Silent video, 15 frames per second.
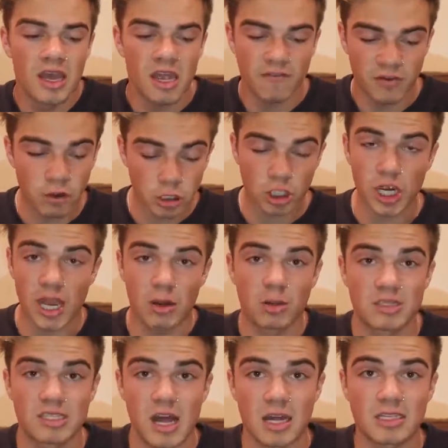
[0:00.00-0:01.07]
if your
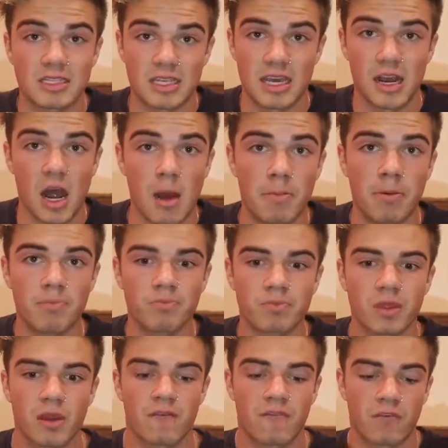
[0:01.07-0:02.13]
channel is not set up
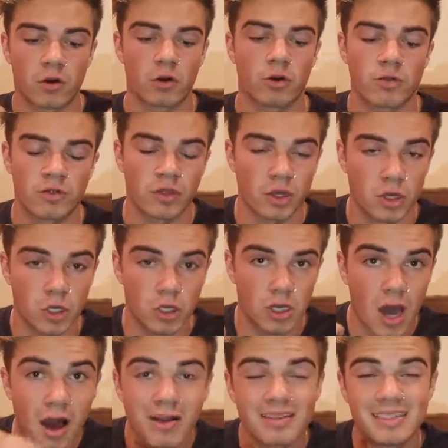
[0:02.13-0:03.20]
for the
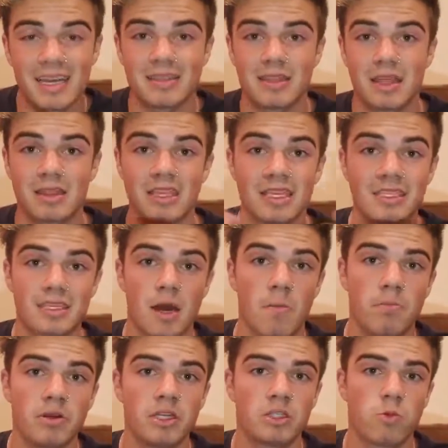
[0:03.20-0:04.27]
content that these
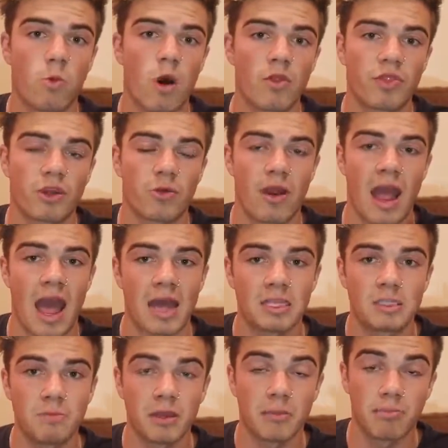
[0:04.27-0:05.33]
companies want their
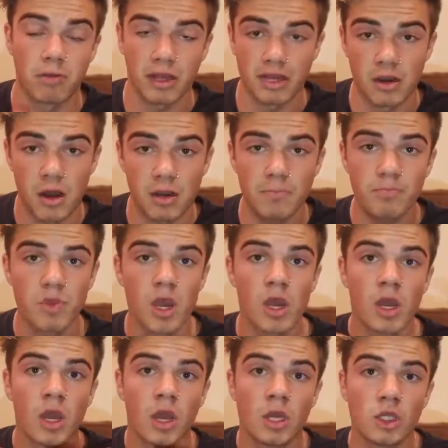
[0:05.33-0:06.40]
ads being played on,
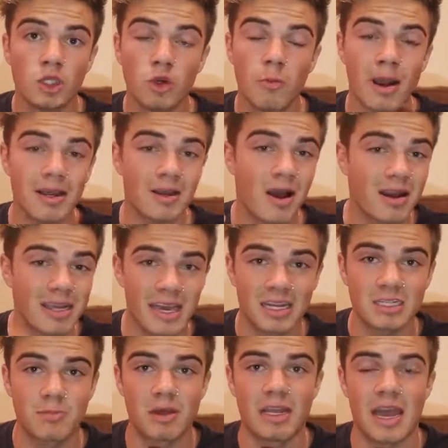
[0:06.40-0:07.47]
you might not get
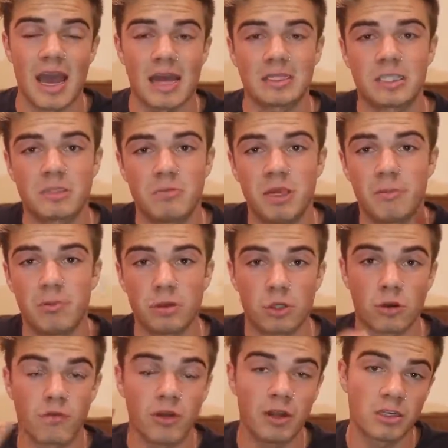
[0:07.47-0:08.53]
as many ads as people.
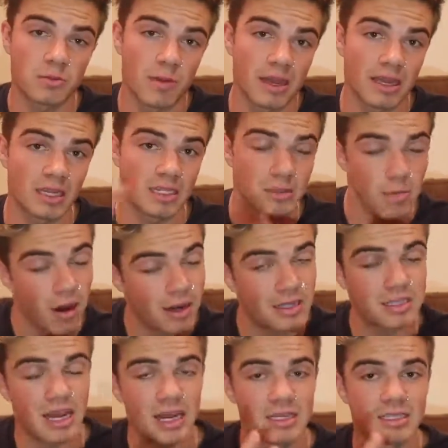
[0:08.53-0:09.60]
Your videos might get
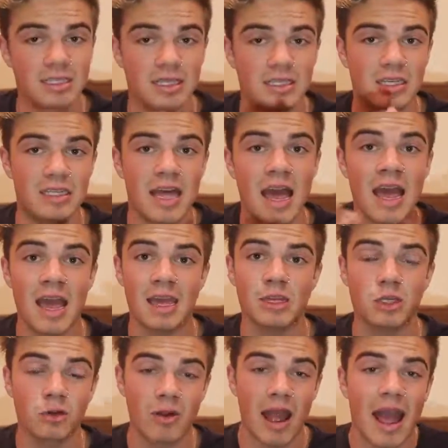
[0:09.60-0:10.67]
demonetized, this and that,
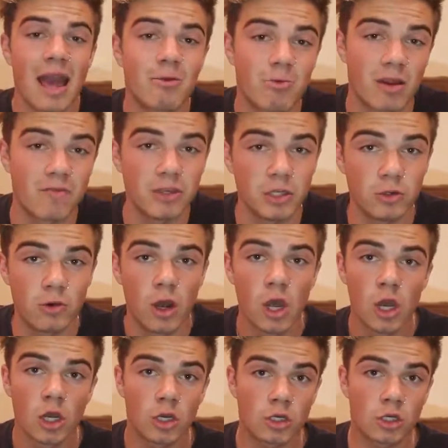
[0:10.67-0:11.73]
and your ad revenue
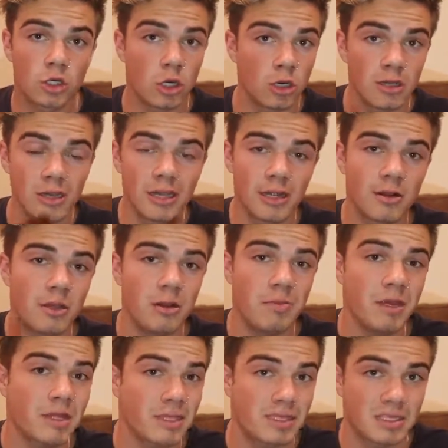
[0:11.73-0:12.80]
could literally
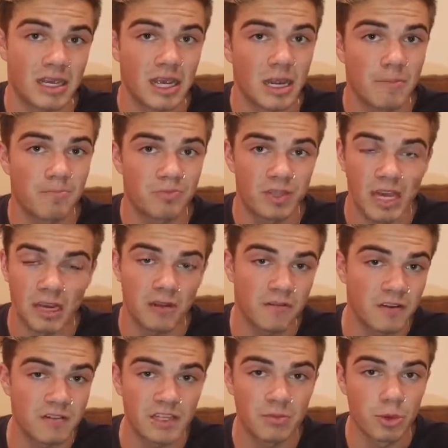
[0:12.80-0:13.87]
be the same, getting
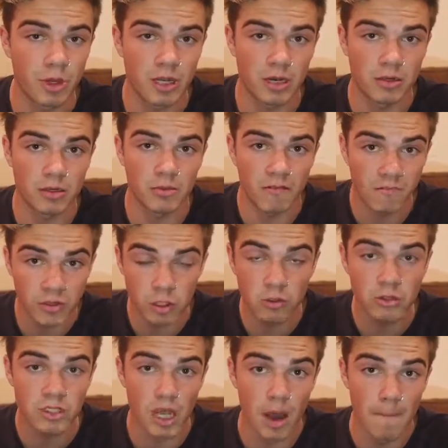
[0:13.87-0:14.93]
50 million
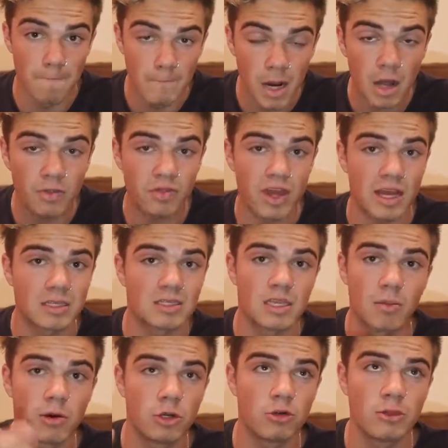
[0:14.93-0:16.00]
views a month, as
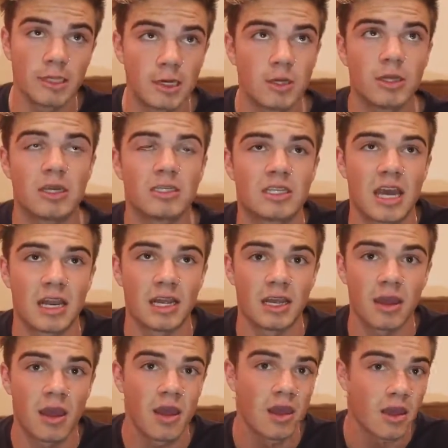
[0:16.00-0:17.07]
someone who literally is
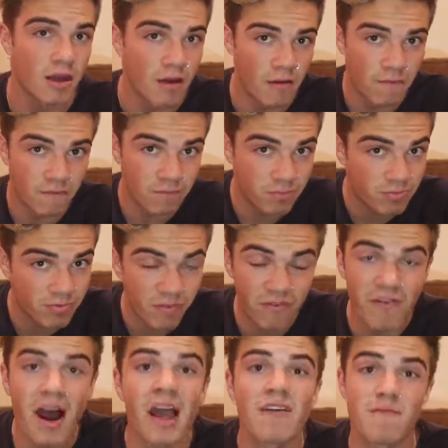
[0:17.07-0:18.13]
getting
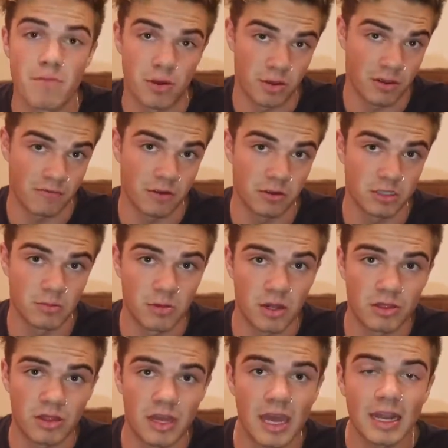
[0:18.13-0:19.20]
5 million views a
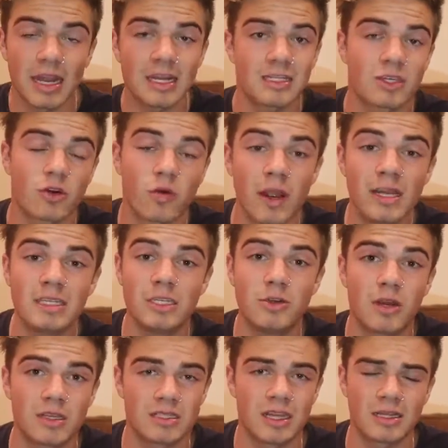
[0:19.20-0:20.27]
month. And it's crazy,
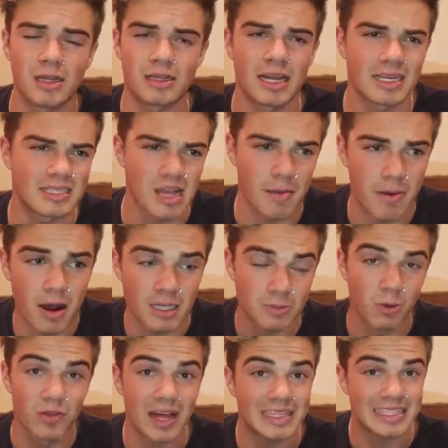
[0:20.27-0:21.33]
you guys think like that's not
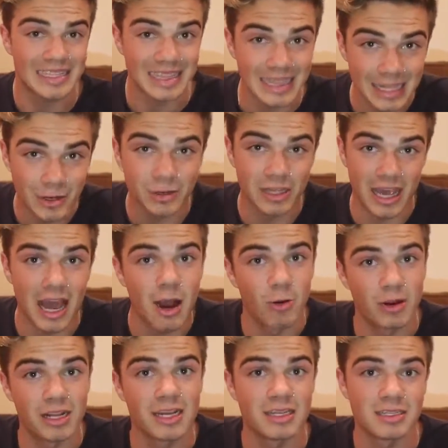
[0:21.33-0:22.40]
possible. That's literally
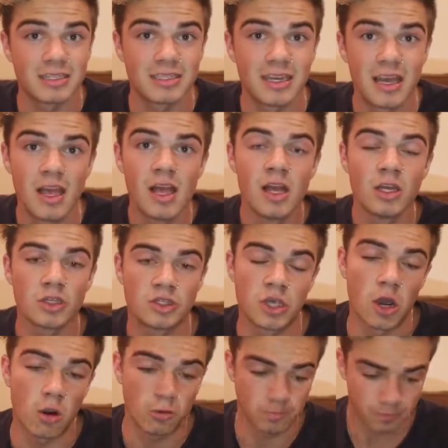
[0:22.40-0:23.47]
how it is.
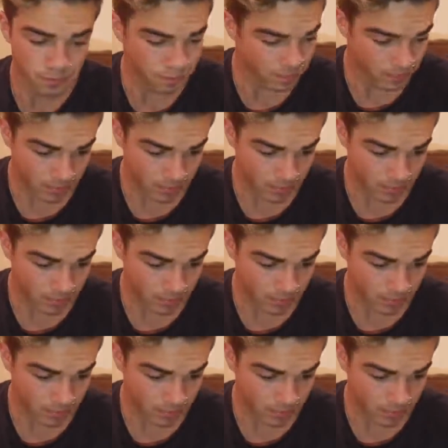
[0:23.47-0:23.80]
So,